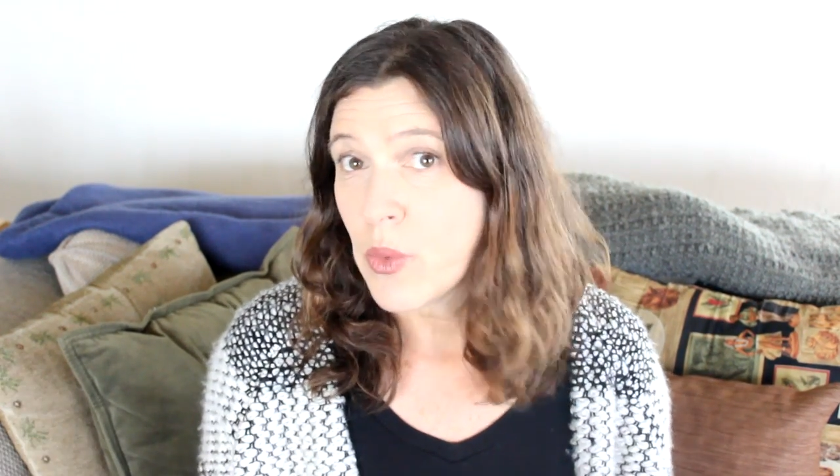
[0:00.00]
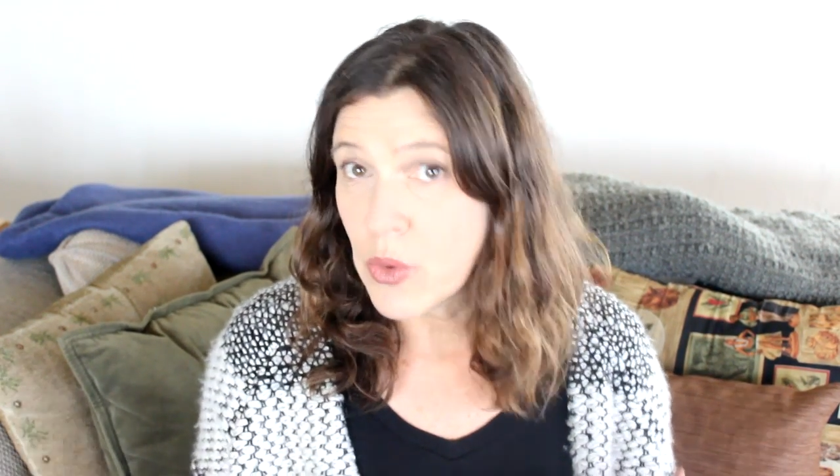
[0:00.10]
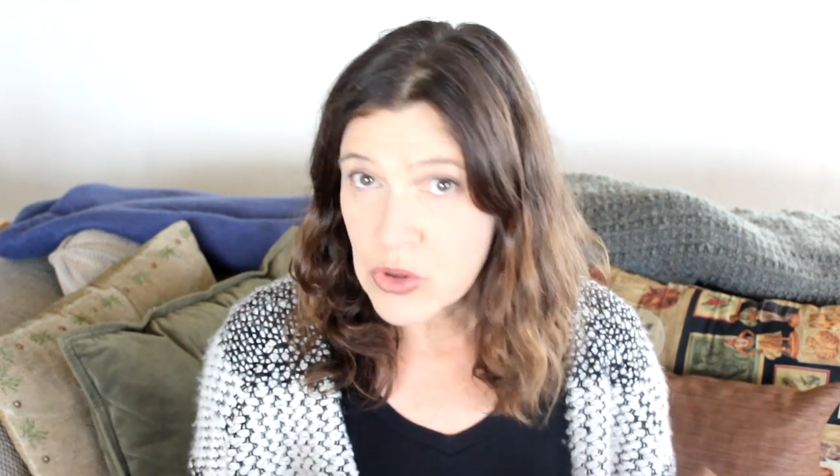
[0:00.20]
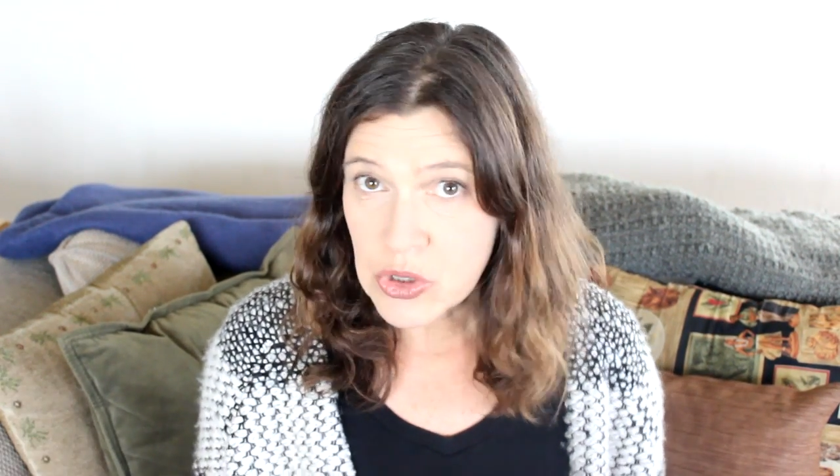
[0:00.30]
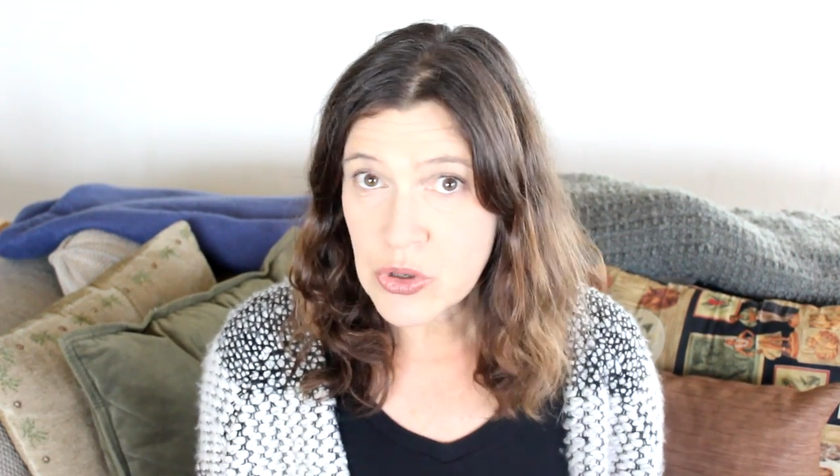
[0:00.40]

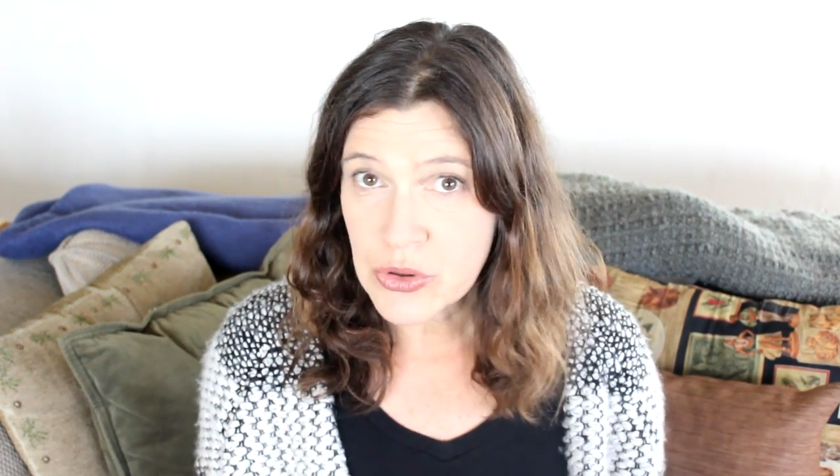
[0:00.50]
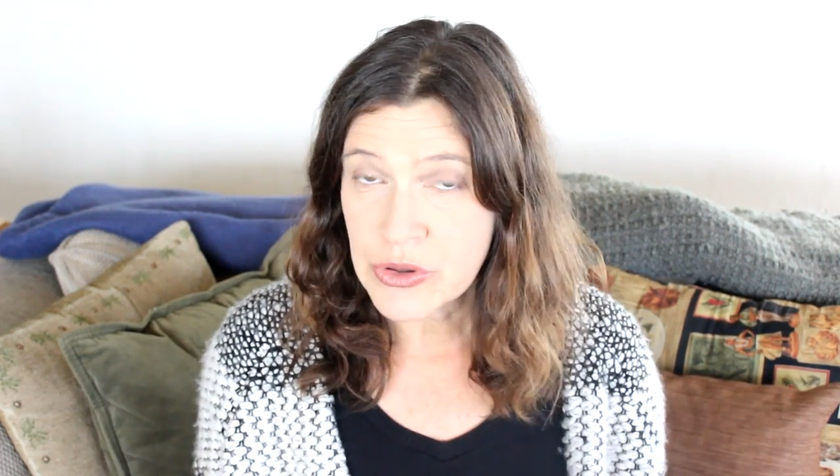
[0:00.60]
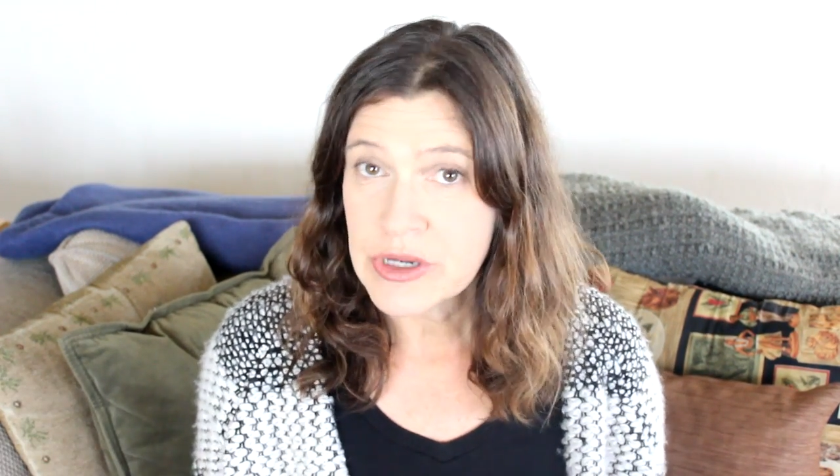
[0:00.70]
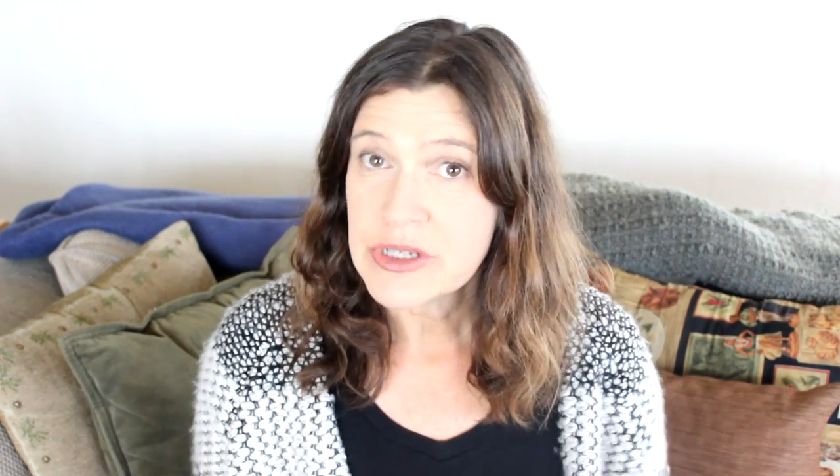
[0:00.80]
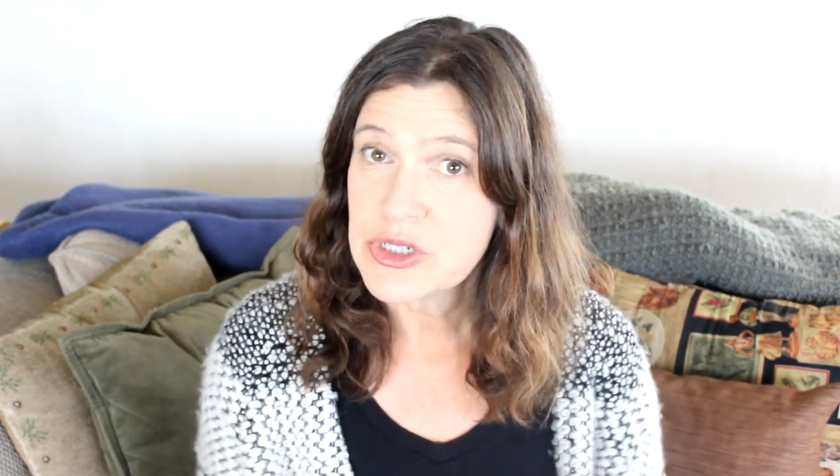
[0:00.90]
or
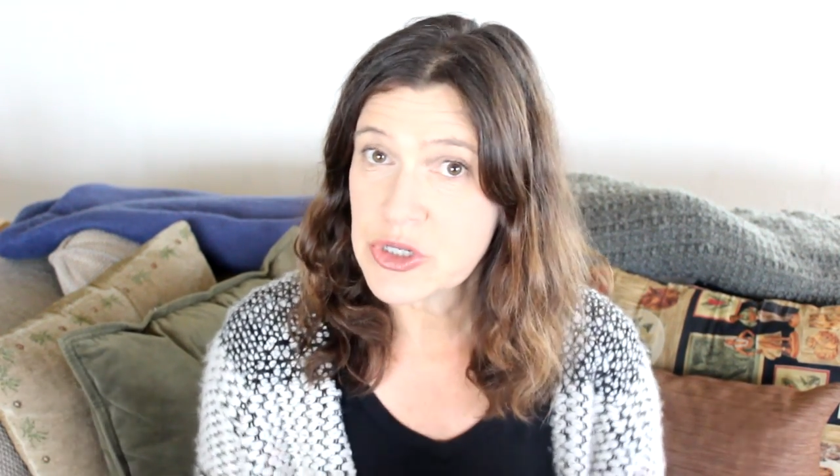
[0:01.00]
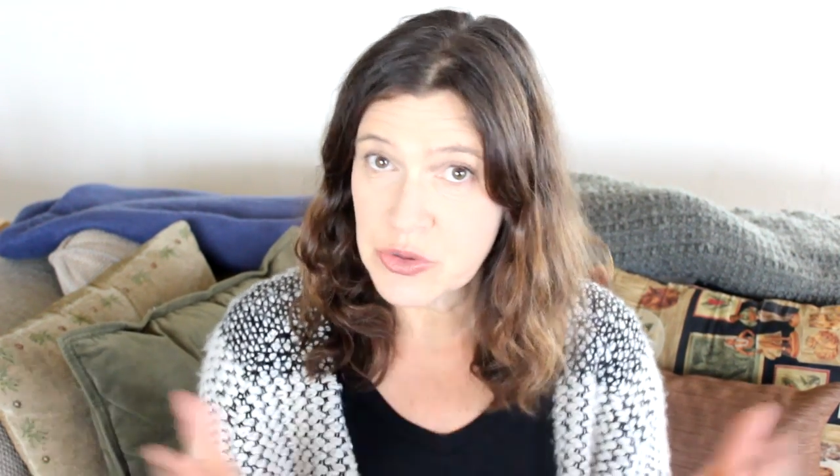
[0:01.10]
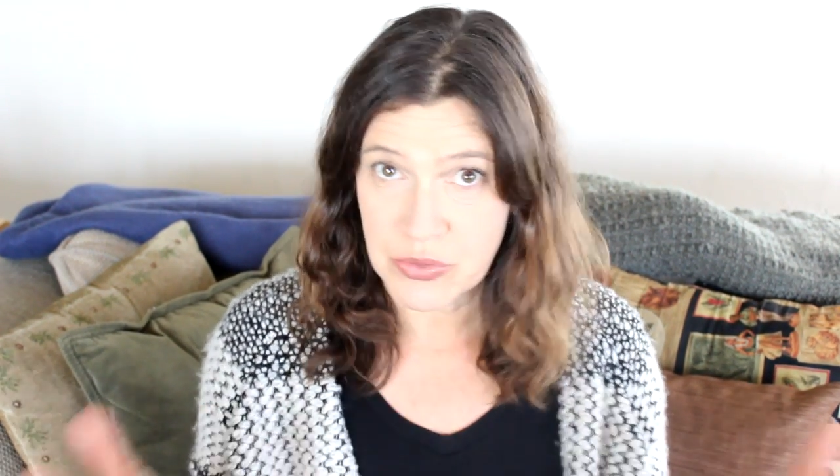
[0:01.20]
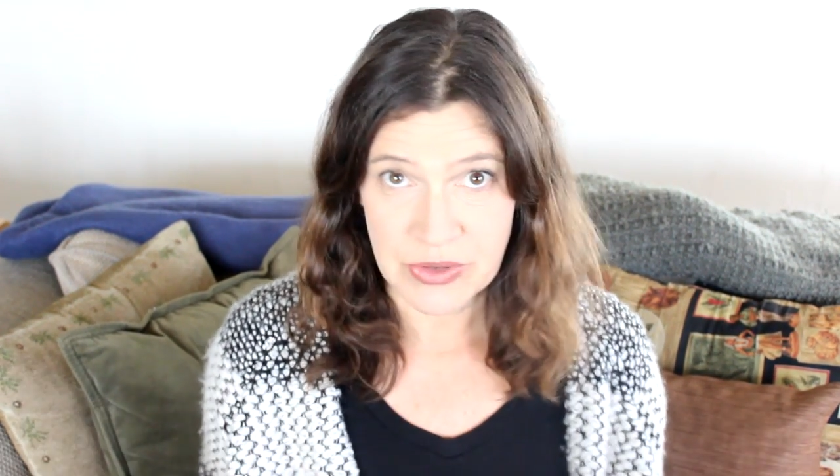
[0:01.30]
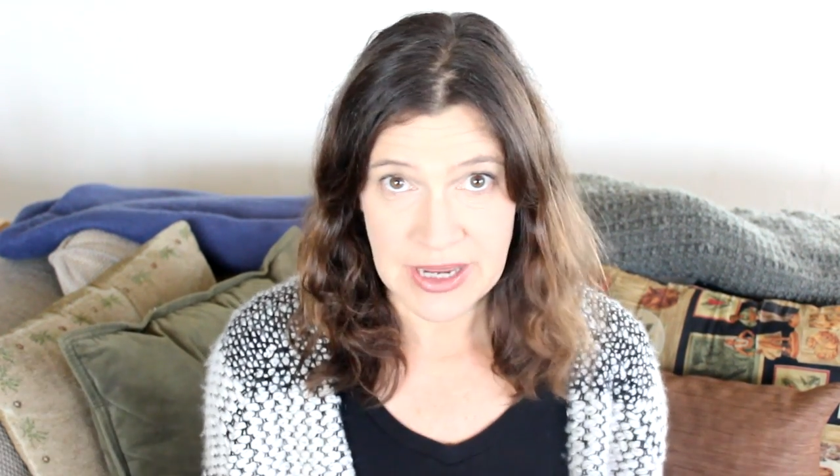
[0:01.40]
learn to
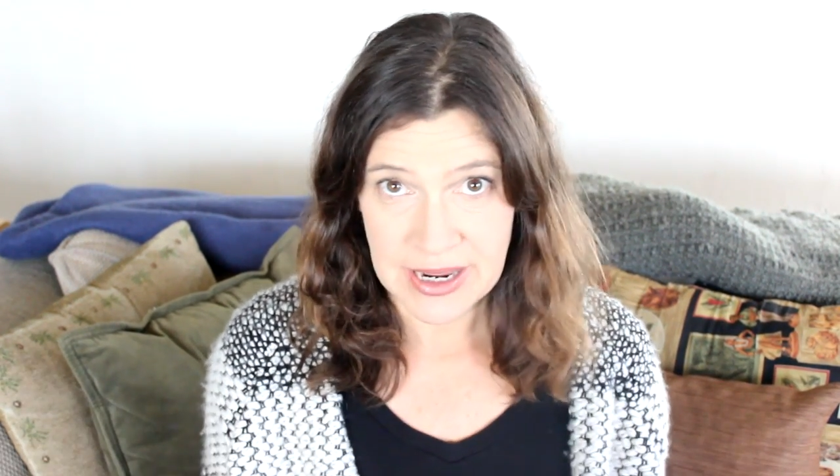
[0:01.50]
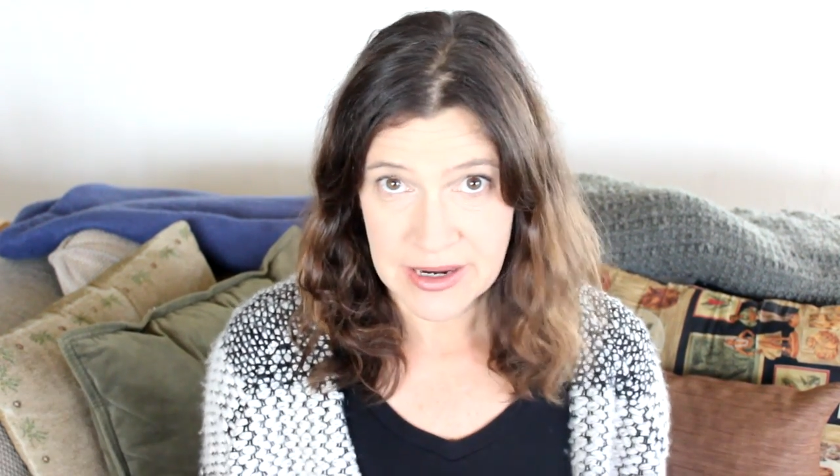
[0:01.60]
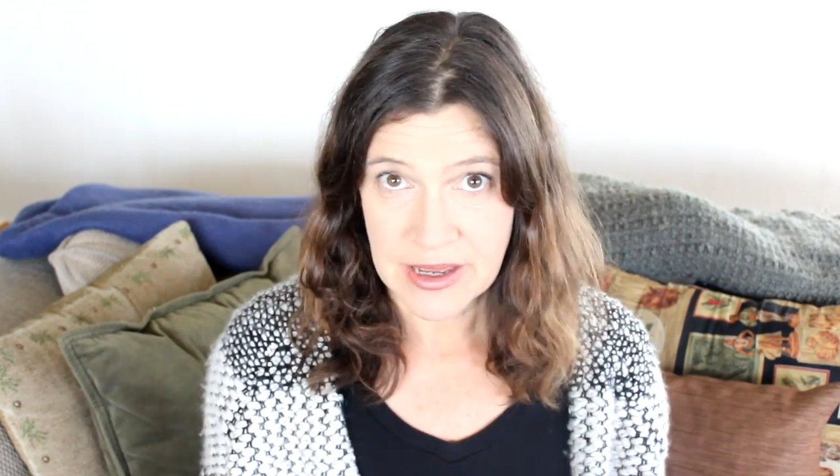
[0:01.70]
create